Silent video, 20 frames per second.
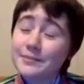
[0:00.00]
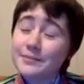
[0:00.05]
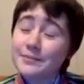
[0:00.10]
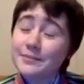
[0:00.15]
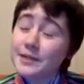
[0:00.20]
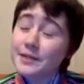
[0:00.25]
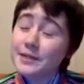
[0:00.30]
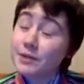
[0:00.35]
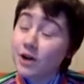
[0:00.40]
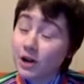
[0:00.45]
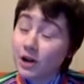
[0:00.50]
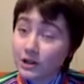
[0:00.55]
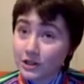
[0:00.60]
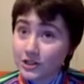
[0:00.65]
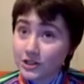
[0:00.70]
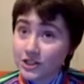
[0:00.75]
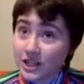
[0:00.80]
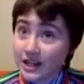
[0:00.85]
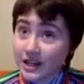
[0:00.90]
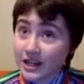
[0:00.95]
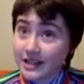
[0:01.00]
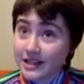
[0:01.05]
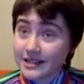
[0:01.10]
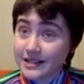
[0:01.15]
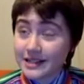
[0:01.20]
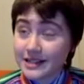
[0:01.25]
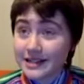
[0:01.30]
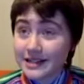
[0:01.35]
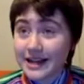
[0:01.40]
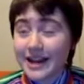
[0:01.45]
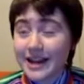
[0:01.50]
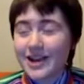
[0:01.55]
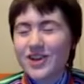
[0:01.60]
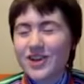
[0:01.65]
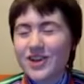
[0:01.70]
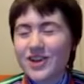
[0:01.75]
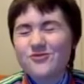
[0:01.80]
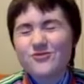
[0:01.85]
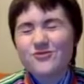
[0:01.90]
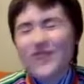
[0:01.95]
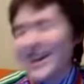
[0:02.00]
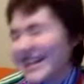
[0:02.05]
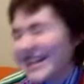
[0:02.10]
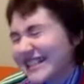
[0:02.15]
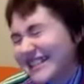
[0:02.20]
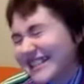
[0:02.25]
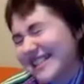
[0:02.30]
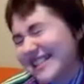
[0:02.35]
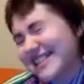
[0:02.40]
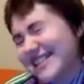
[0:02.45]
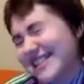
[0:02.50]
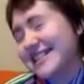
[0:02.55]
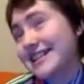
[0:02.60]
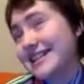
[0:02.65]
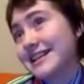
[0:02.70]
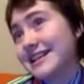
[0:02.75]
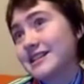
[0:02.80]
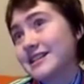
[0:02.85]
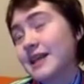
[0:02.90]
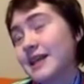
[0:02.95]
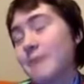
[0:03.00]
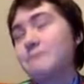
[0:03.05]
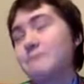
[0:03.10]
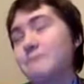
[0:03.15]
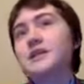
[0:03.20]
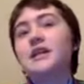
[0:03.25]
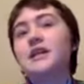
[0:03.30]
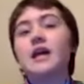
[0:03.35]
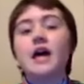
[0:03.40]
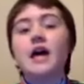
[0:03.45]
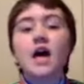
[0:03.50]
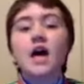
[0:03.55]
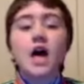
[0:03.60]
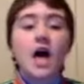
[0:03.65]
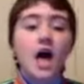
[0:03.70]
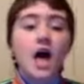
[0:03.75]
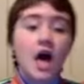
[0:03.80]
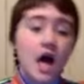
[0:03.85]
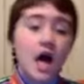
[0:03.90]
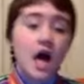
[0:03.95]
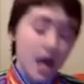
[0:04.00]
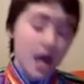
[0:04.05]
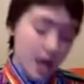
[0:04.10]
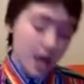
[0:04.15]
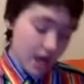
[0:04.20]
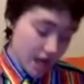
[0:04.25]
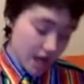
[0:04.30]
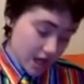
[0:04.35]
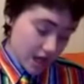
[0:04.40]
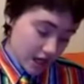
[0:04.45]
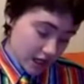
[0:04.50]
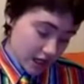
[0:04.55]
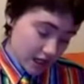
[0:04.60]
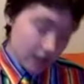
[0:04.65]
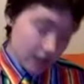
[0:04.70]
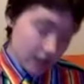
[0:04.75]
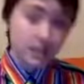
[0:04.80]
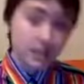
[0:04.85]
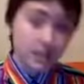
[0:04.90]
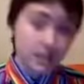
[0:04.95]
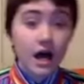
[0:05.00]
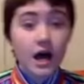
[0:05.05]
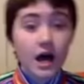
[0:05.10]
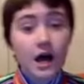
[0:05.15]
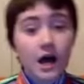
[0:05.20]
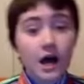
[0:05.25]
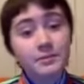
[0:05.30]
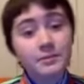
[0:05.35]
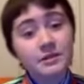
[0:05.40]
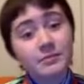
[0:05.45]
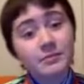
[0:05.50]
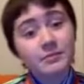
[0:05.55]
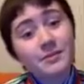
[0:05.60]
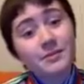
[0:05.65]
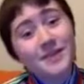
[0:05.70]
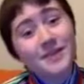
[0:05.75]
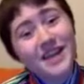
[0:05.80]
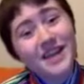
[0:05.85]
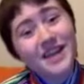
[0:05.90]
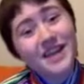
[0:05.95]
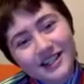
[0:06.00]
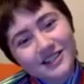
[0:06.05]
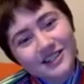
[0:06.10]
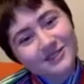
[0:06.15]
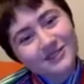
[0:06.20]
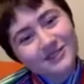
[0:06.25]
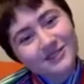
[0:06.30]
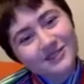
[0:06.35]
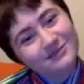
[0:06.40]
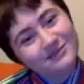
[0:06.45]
apologized, and I graciously accepted and upped my paycheck.